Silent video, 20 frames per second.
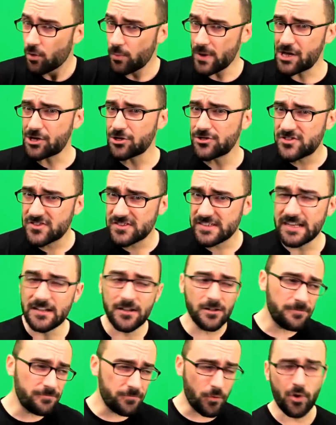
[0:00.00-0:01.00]
we could
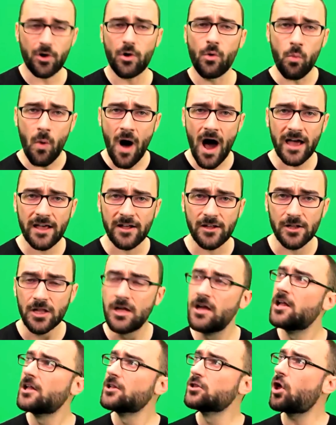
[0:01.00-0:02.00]
still, for a
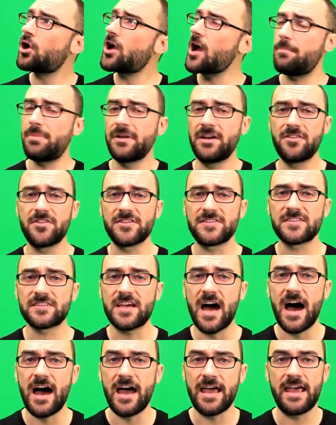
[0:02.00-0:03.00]
while, look up into the
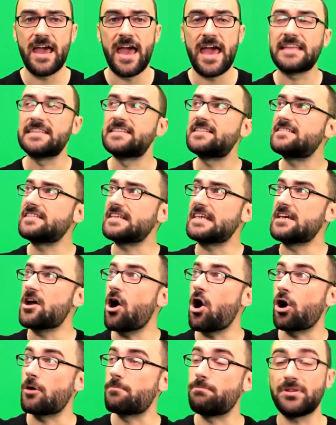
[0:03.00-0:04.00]
sky and see
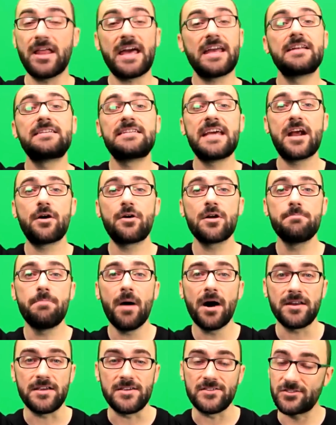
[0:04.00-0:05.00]
our planetary
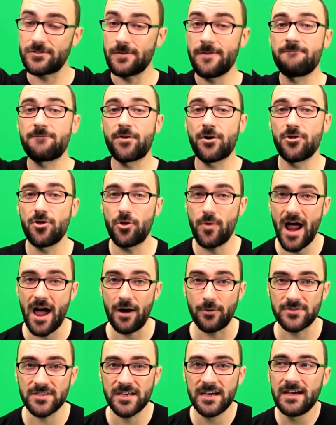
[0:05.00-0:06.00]
buddies further
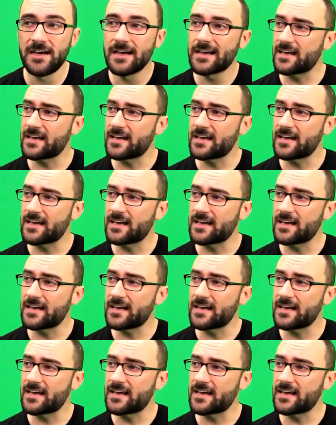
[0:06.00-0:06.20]
out,